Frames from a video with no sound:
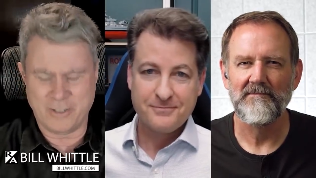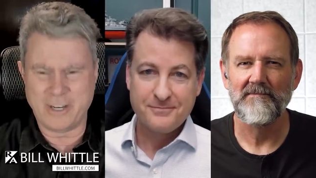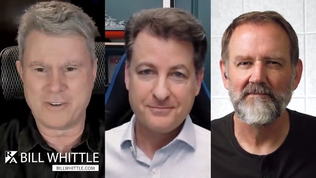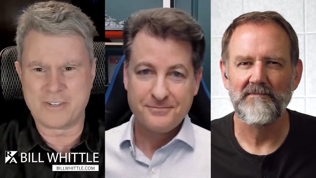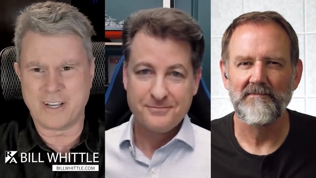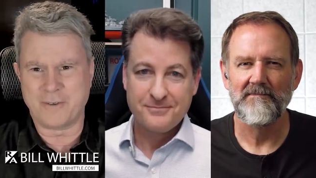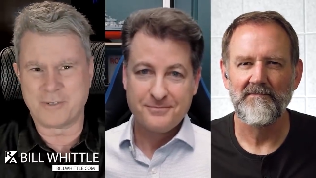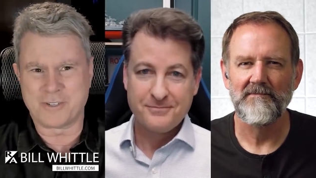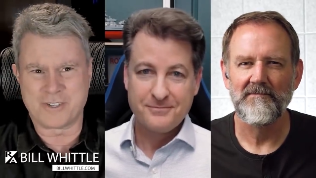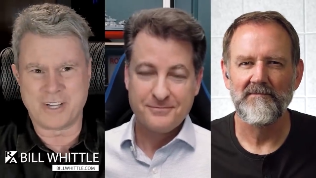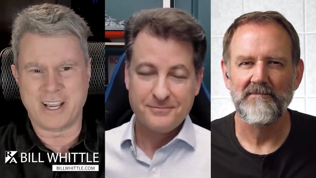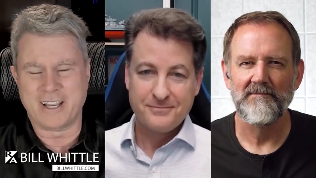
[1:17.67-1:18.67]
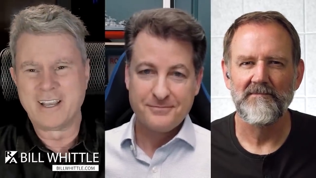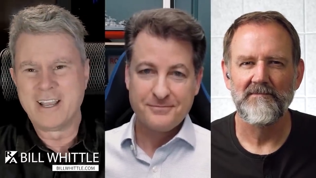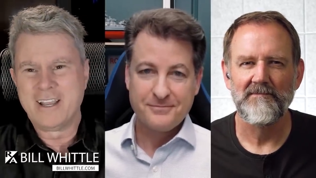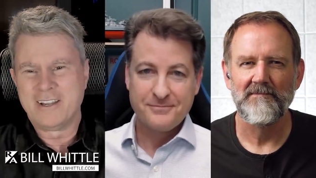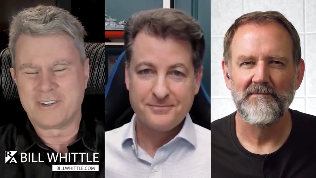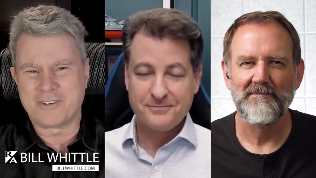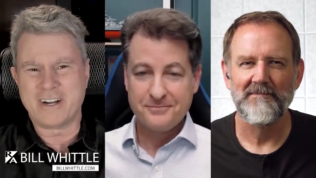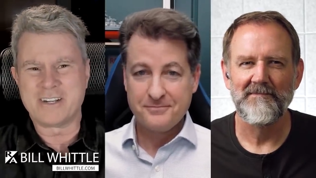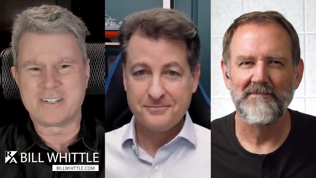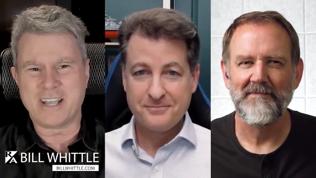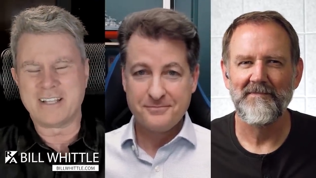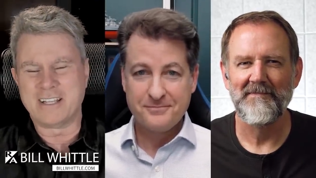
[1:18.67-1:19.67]
Speaker 1: don't understand what you're saying. You're trying to
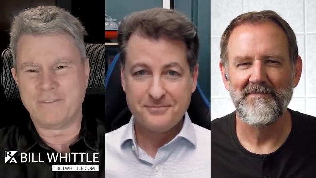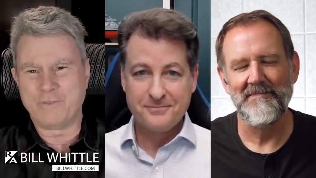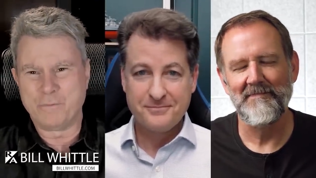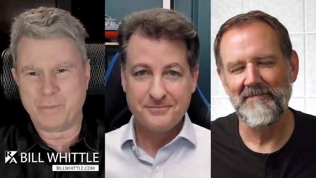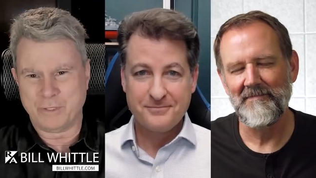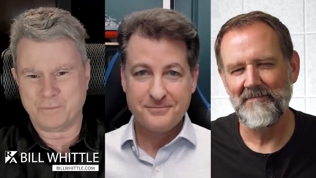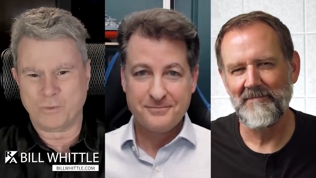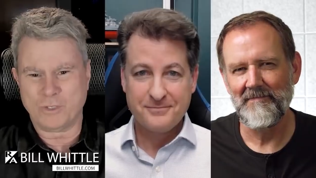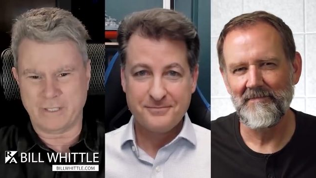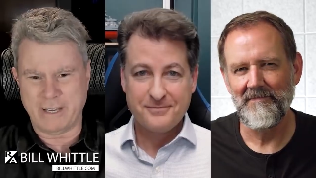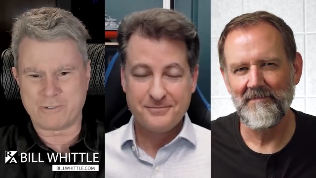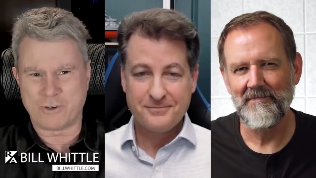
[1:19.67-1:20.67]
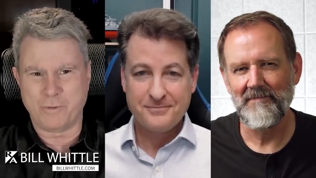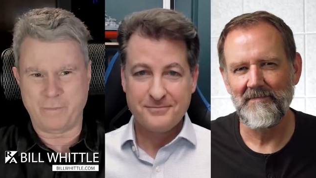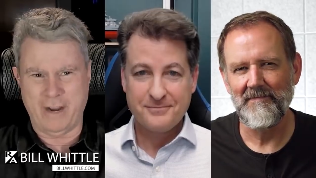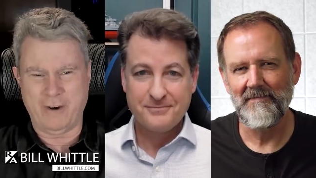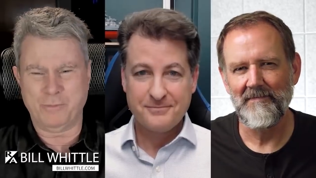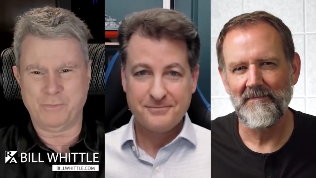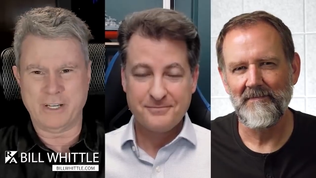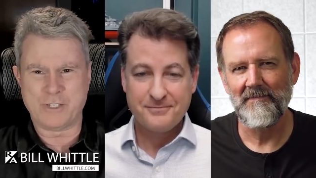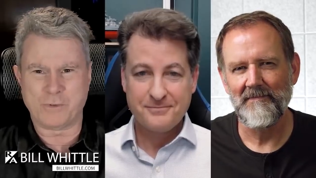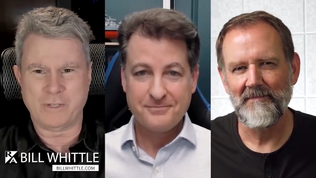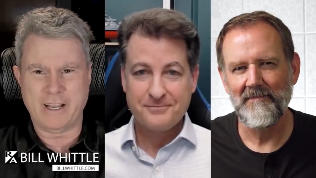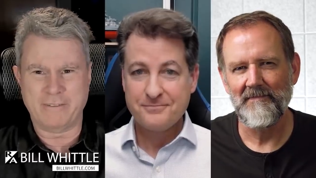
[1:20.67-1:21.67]
say that if you build more electrical power plants,
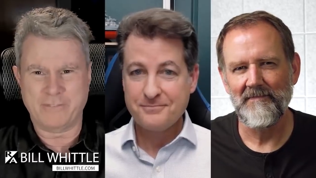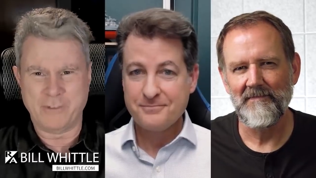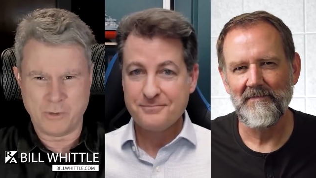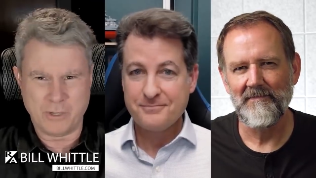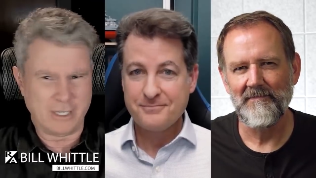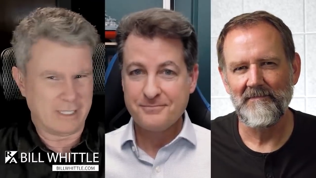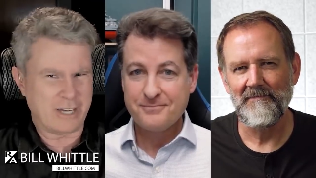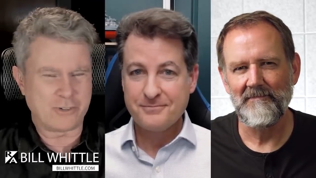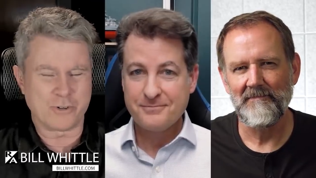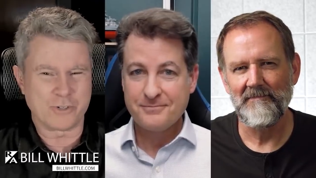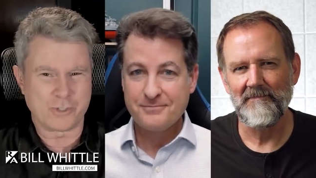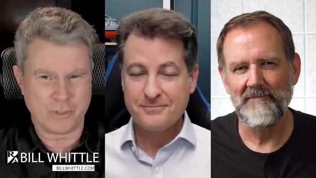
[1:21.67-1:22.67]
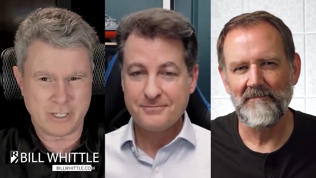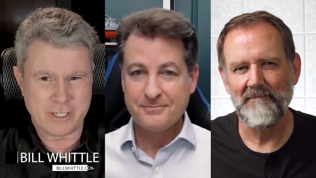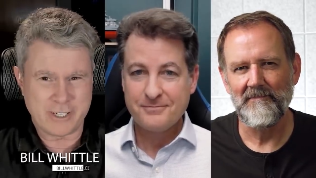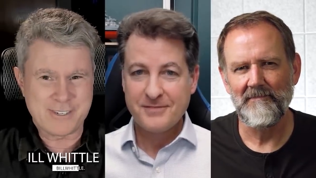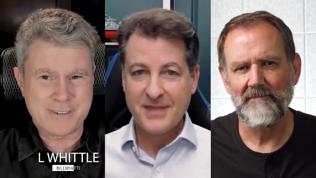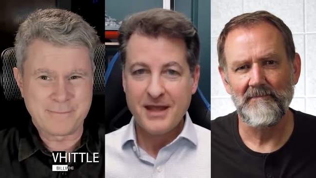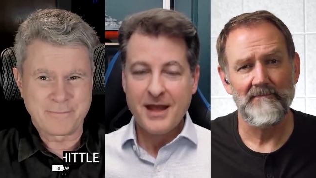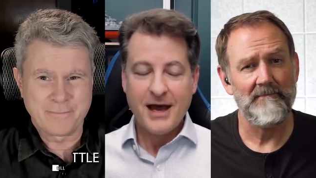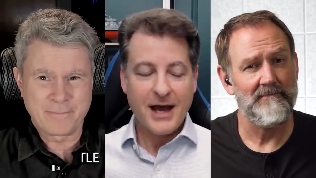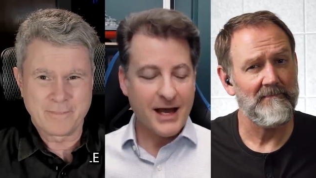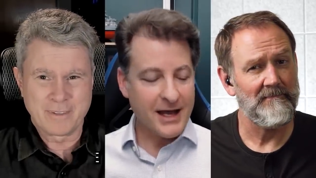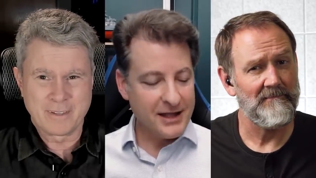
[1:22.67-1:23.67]
we'll have fewer electrical shortages?
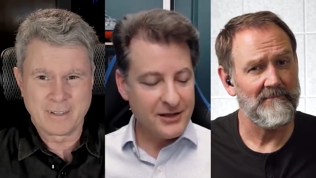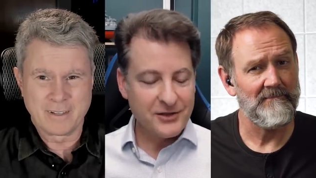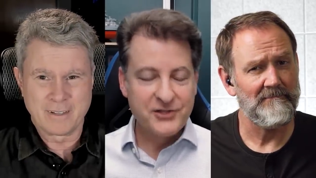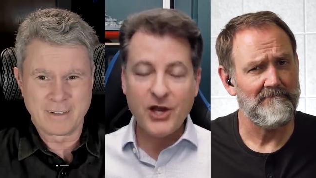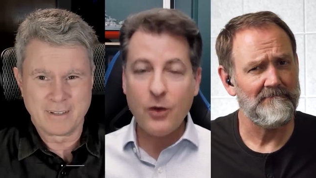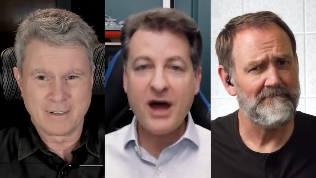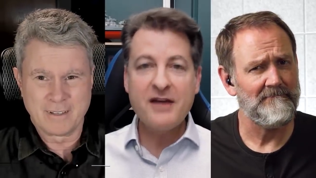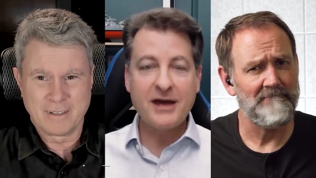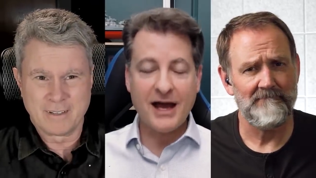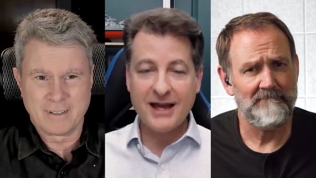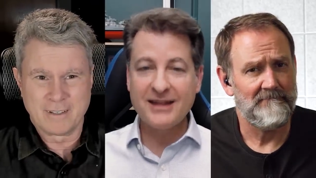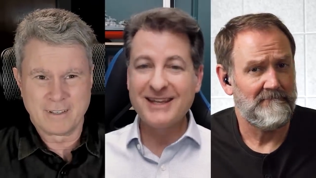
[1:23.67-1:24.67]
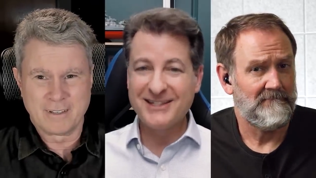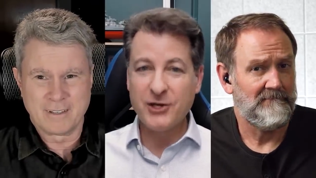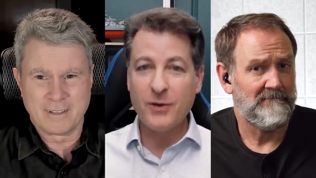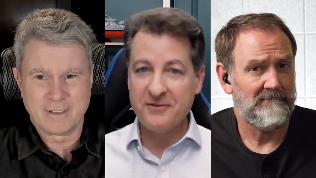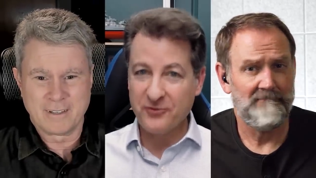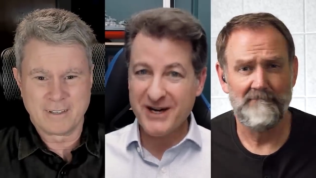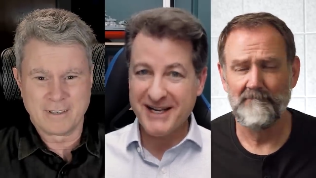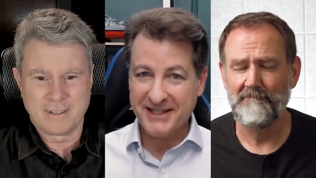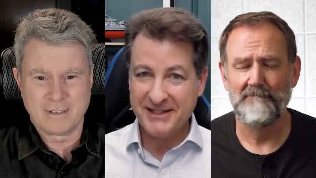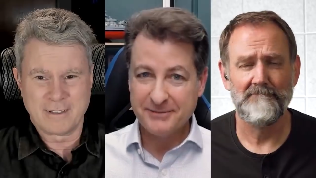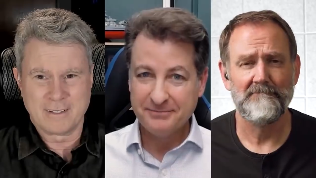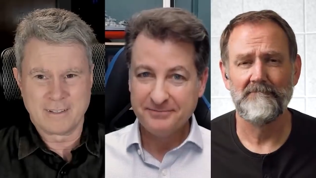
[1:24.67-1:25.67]
Speaker 2: Uh, so I, I, so I've
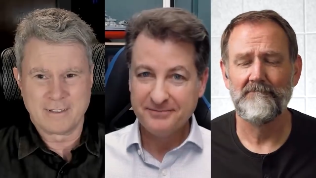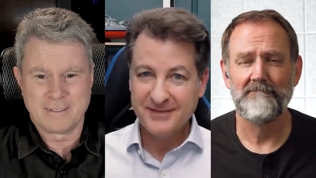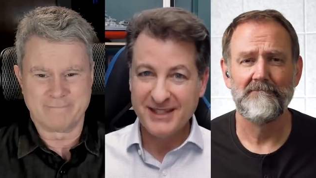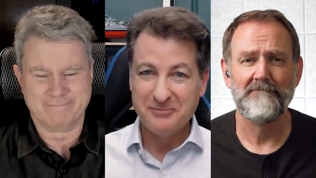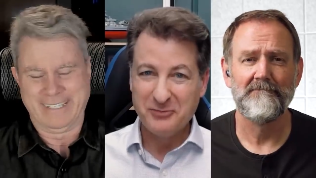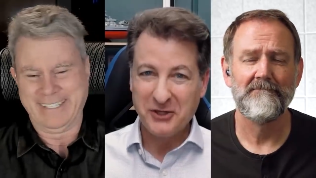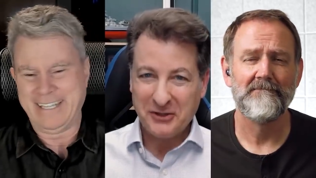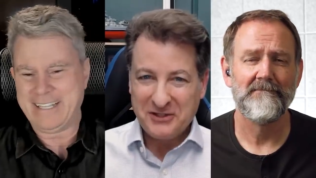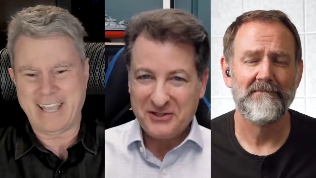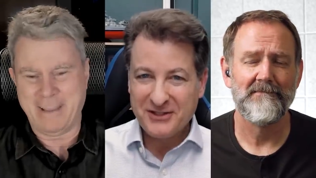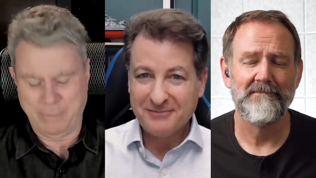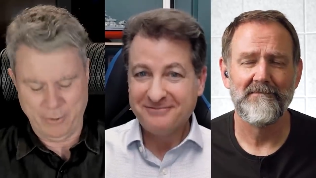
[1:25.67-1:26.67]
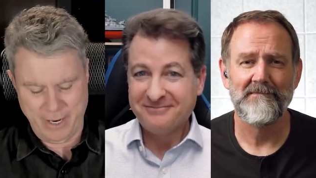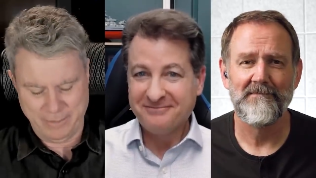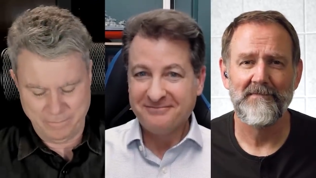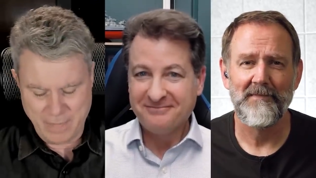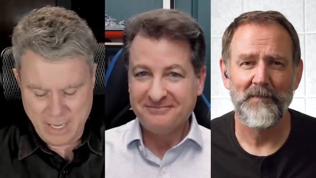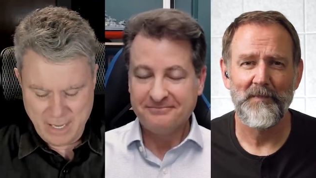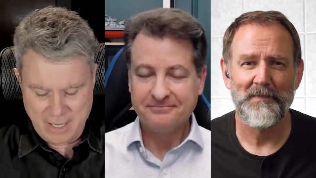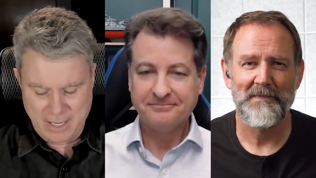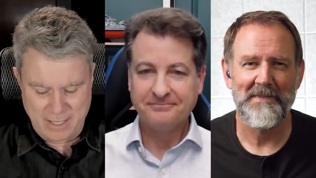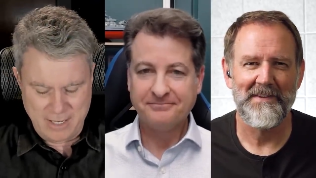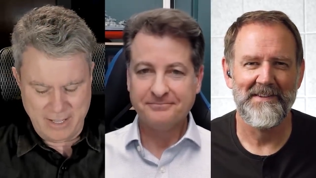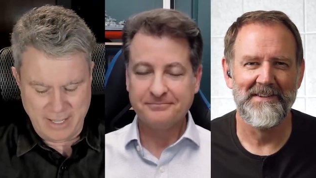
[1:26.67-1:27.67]
read in books. Can't be right.
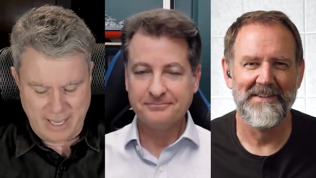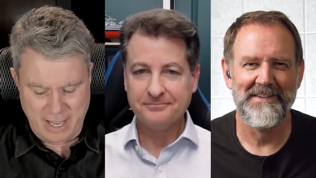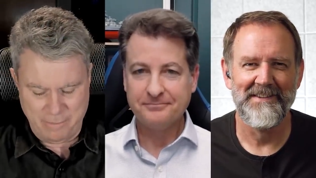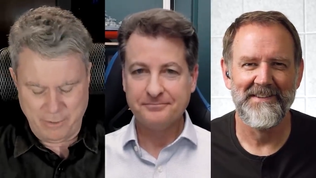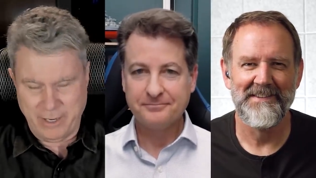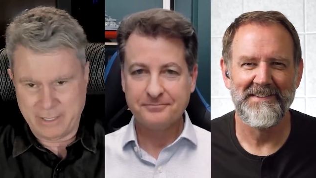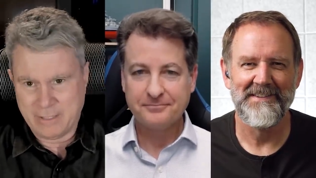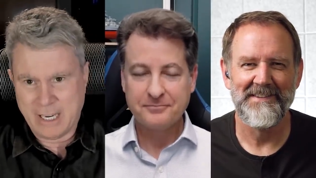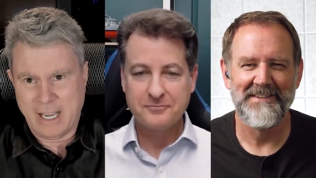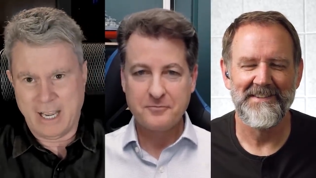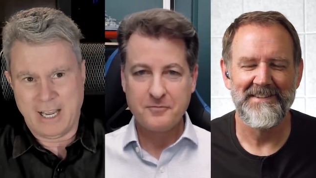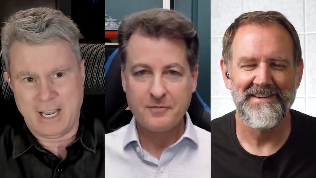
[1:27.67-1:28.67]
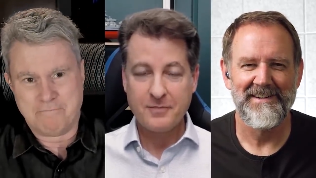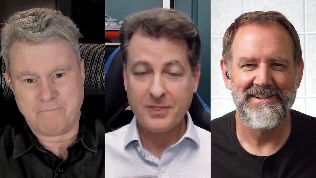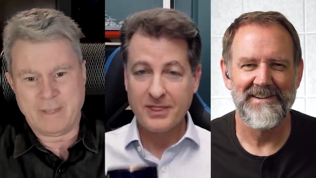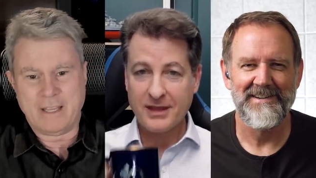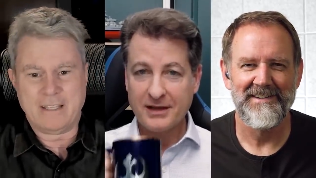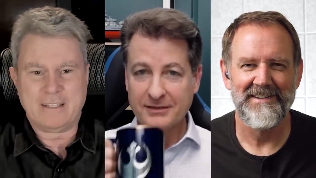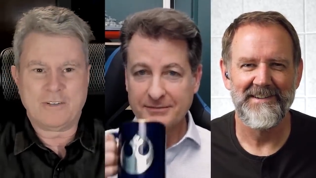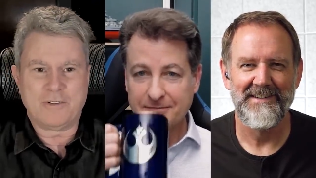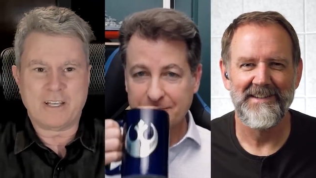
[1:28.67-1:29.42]
Speaker 1: No, that can't be right. Um, two